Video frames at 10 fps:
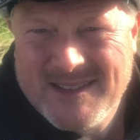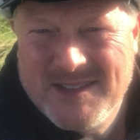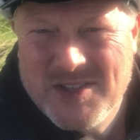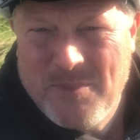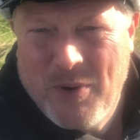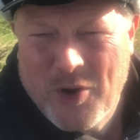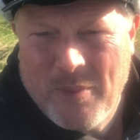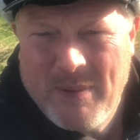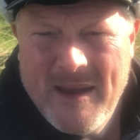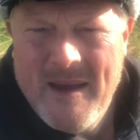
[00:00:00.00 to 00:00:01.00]
to put
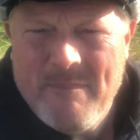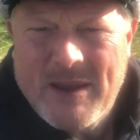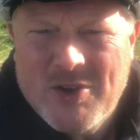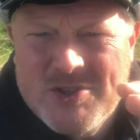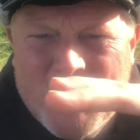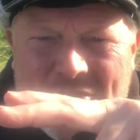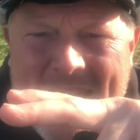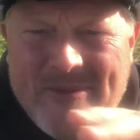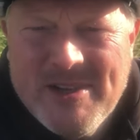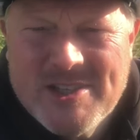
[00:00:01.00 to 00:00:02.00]
up because the
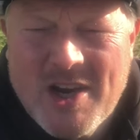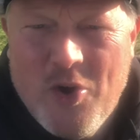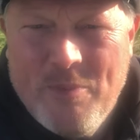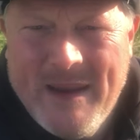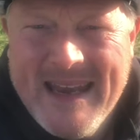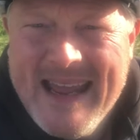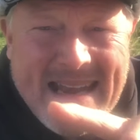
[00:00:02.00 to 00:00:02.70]
ground is sloping.